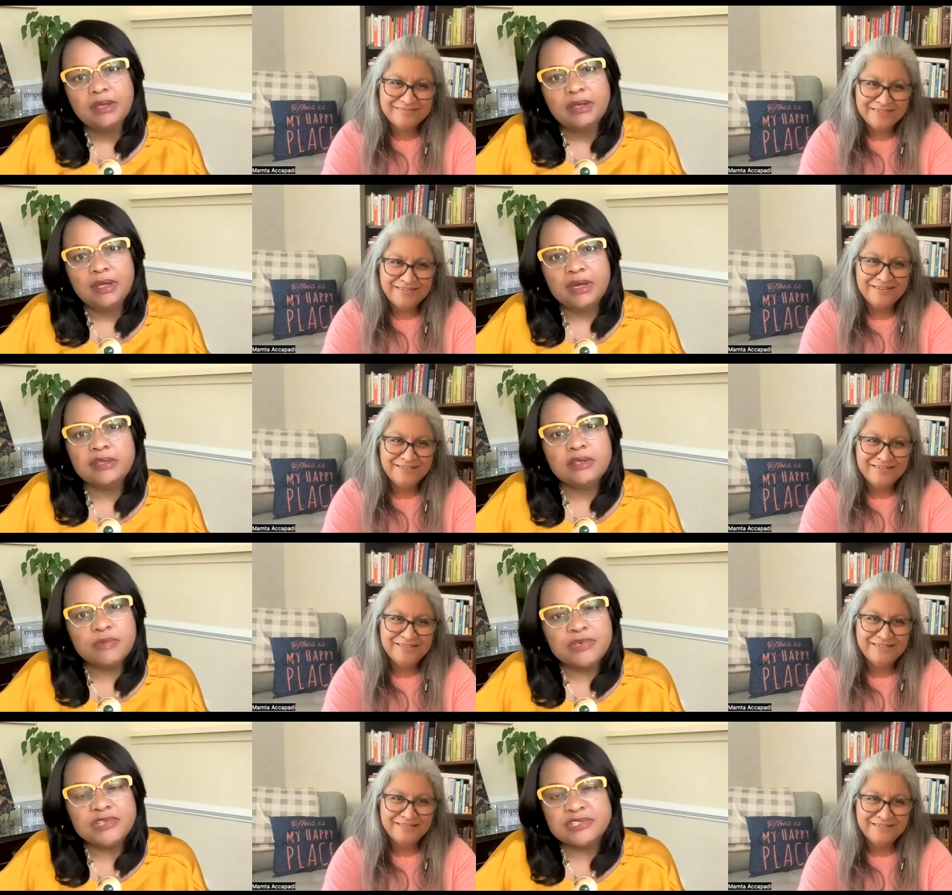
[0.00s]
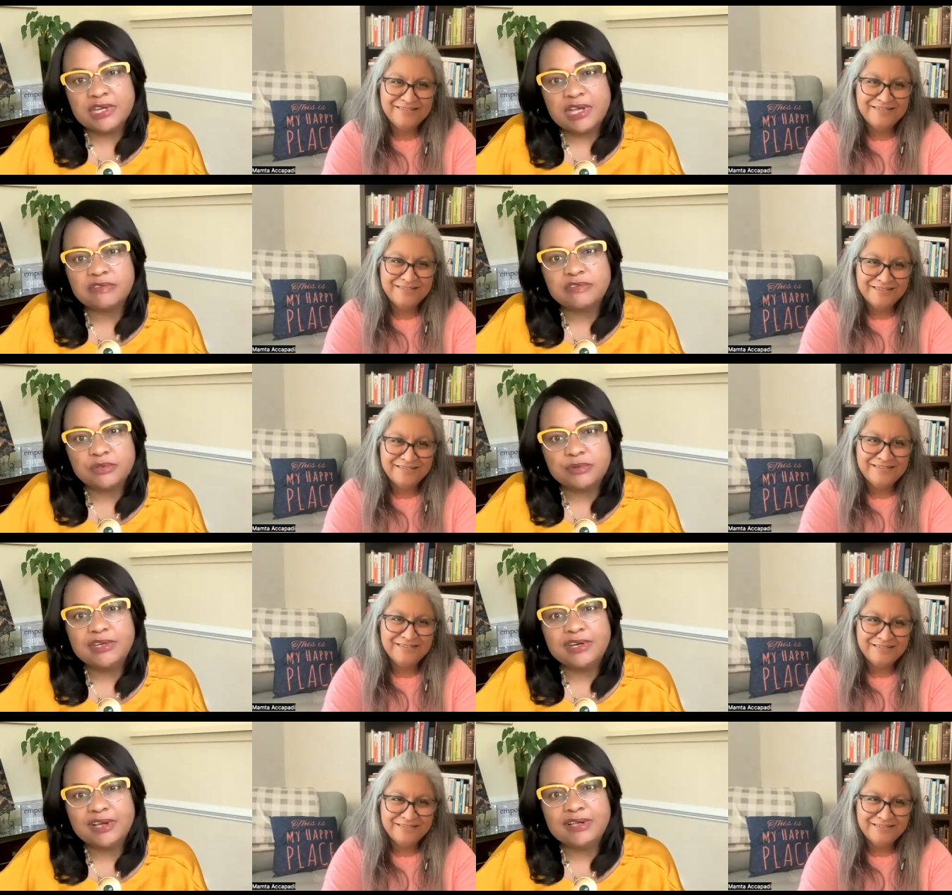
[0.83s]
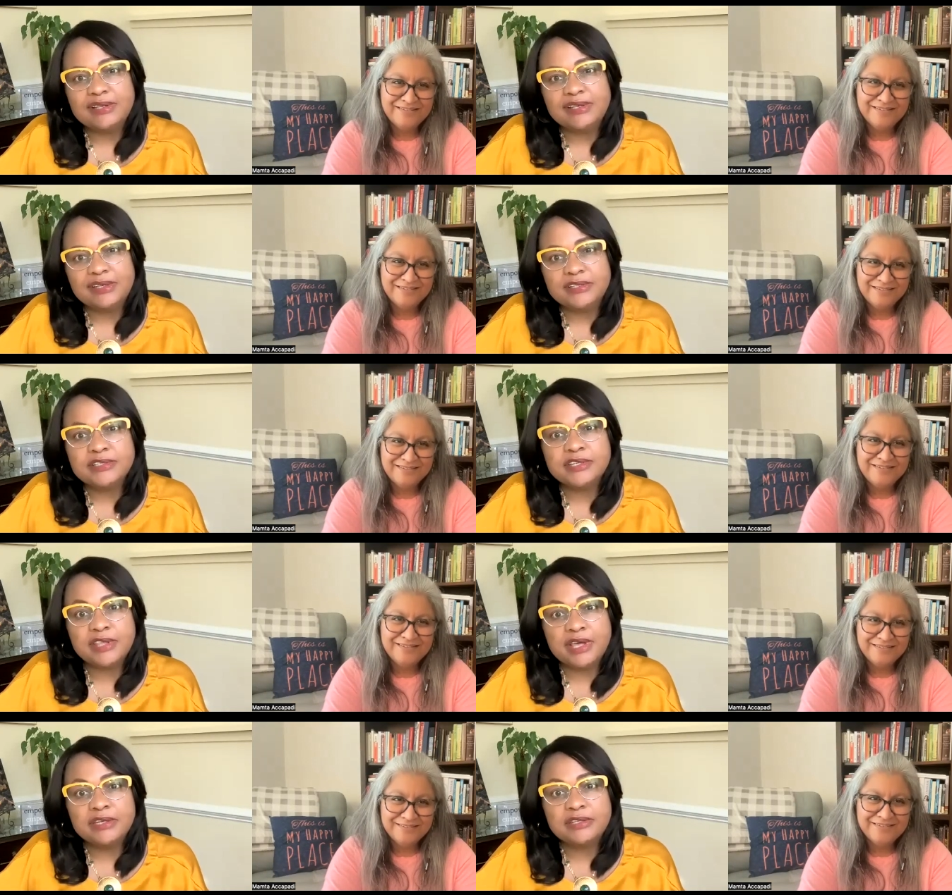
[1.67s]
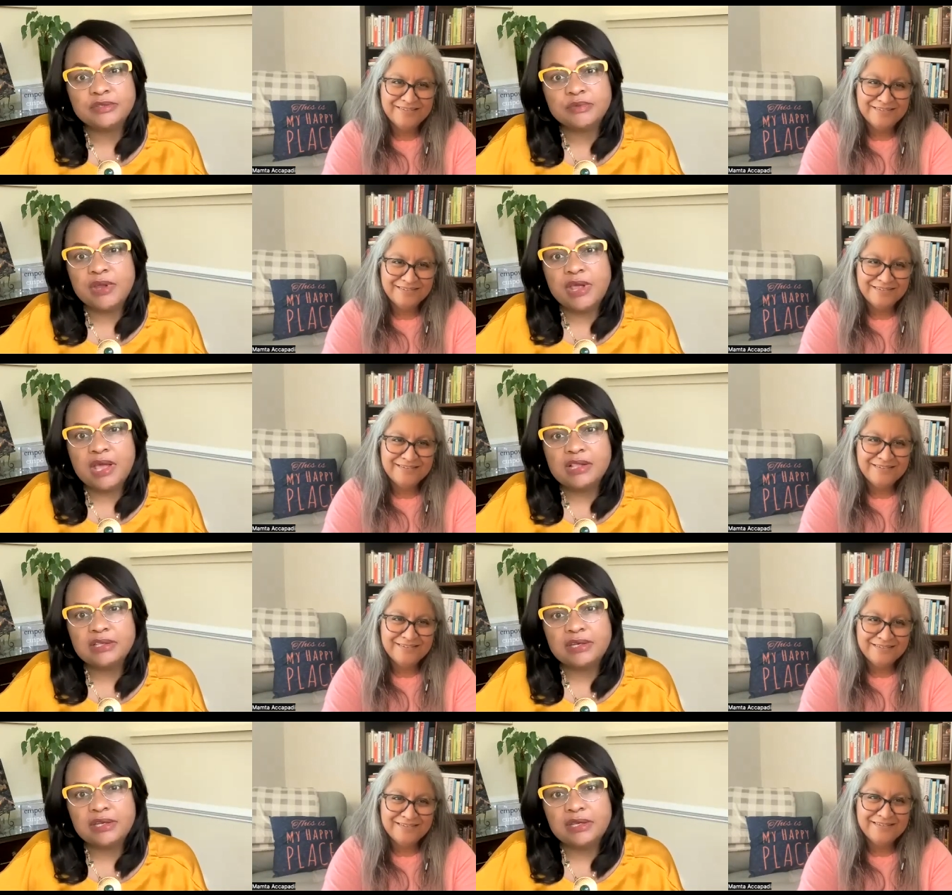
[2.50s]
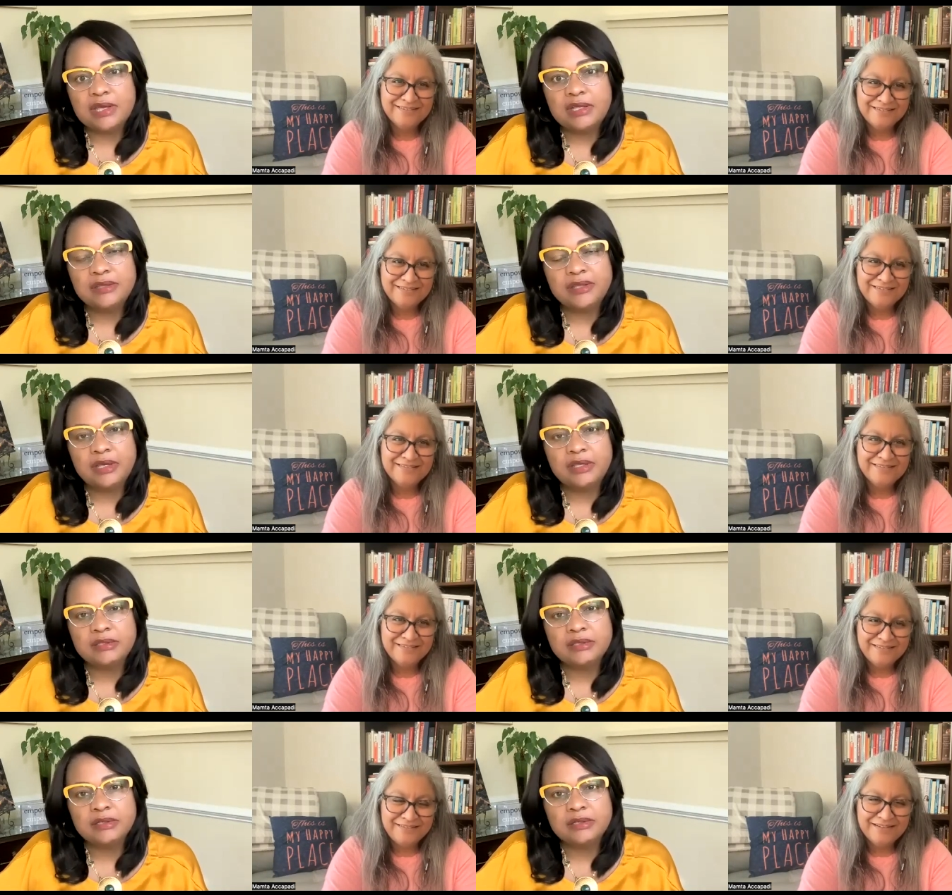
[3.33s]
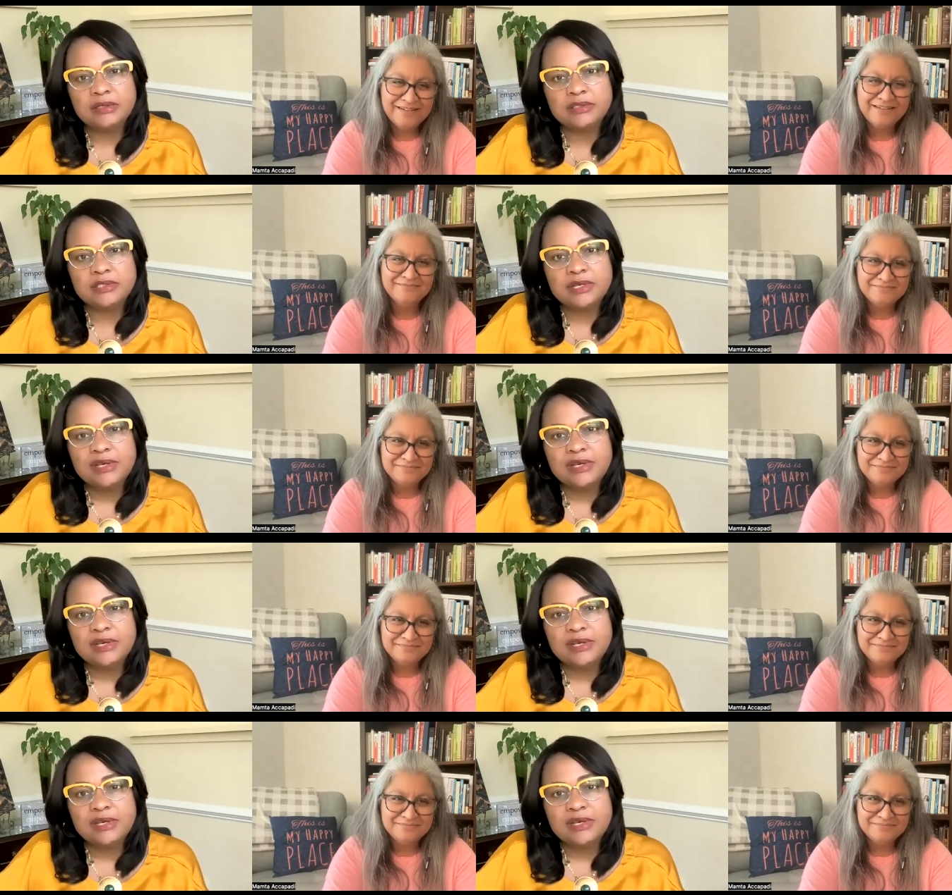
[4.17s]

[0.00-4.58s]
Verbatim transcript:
Speaker 1: And mm-hmm. I think we just have to acknowledge that that is reality and that there's yeah.